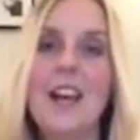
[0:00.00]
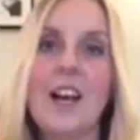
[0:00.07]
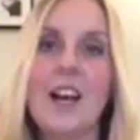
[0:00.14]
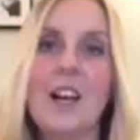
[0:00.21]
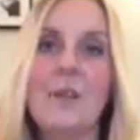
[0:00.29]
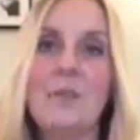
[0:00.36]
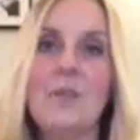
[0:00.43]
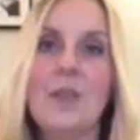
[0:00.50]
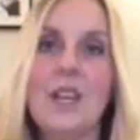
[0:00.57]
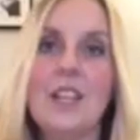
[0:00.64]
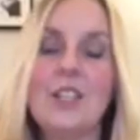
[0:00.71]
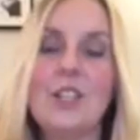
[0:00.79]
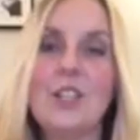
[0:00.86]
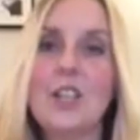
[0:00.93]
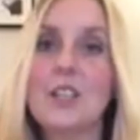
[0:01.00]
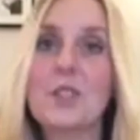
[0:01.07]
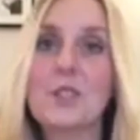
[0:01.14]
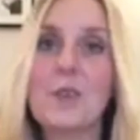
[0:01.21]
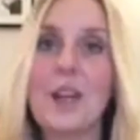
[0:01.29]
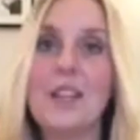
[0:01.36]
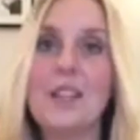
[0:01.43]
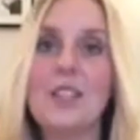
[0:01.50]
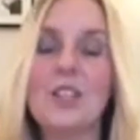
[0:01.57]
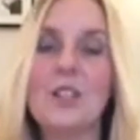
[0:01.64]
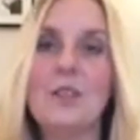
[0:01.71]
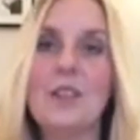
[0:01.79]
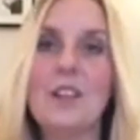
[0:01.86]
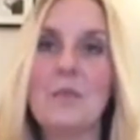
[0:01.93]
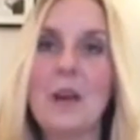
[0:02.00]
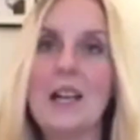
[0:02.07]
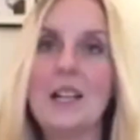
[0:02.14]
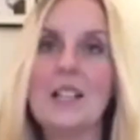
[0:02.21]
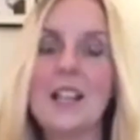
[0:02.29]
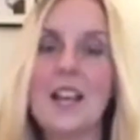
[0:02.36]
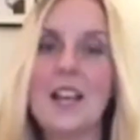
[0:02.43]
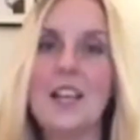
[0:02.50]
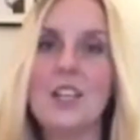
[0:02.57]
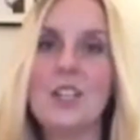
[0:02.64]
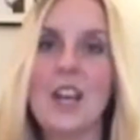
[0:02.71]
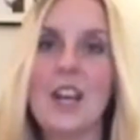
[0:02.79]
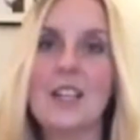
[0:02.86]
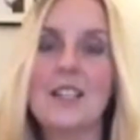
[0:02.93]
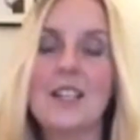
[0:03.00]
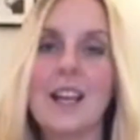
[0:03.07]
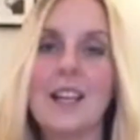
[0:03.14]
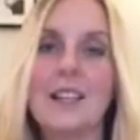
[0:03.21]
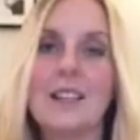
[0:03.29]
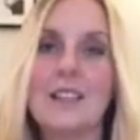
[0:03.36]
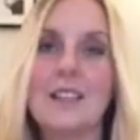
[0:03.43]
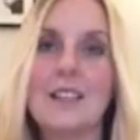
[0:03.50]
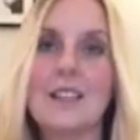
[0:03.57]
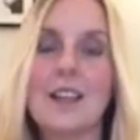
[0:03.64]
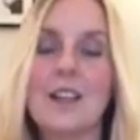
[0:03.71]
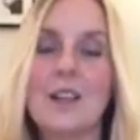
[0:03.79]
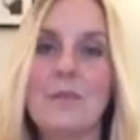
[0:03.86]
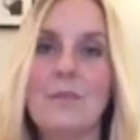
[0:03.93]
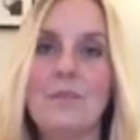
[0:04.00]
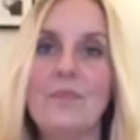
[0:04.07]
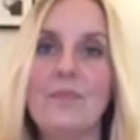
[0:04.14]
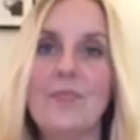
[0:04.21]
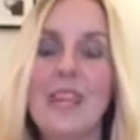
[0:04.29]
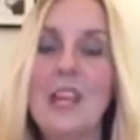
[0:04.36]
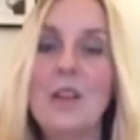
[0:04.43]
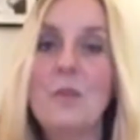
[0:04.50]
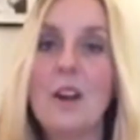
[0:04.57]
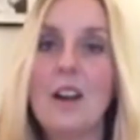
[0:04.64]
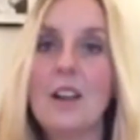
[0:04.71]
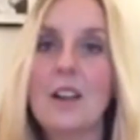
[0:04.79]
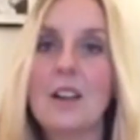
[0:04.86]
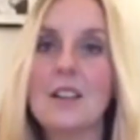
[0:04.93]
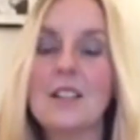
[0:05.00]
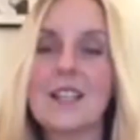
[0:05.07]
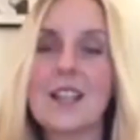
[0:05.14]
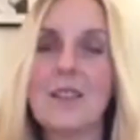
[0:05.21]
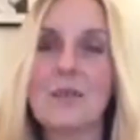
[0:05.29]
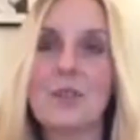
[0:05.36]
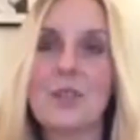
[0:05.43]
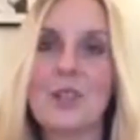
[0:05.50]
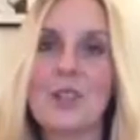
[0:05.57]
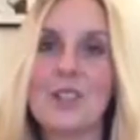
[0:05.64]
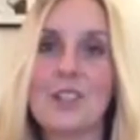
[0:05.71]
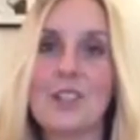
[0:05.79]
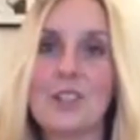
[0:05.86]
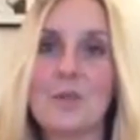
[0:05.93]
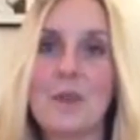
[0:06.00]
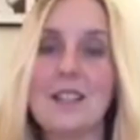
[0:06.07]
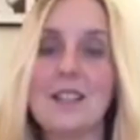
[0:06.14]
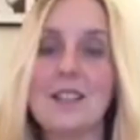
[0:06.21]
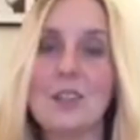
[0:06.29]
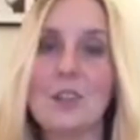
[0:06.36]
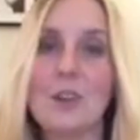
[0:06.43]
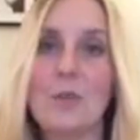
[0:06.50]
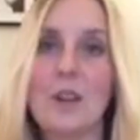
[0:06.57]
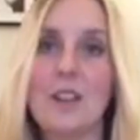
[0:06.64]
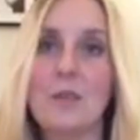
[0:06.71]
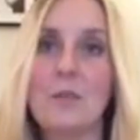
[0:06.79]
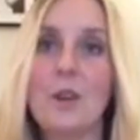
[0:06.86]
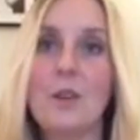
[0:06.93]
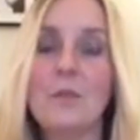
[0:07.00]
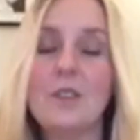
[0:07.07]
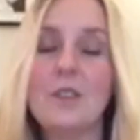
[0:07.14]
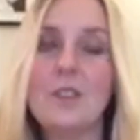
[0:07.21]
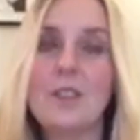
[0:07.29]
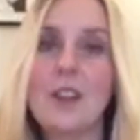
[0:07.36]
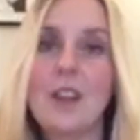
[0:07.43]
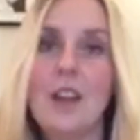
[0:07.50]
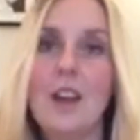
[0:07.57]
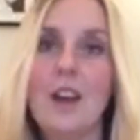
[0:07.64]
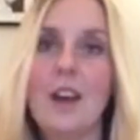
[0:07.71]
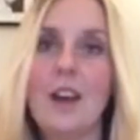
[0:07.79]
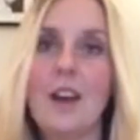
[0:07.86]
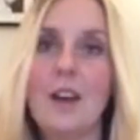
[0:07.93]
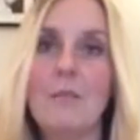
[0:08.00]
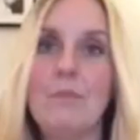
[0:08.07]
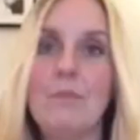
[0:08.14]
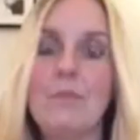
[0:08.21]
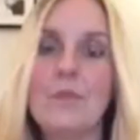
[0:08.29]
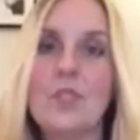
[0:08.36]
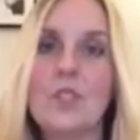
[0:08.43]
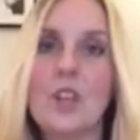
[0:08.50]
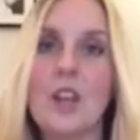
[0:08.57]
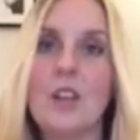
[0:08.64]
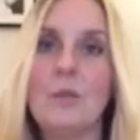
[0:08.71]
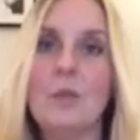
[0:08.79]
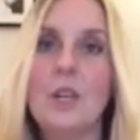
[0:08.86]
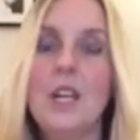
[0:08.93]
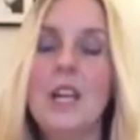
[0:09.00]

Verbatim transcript: um, is just a way to give back to the NHS and um, key workers and everyone doing such an amazing job at the moment. Um, so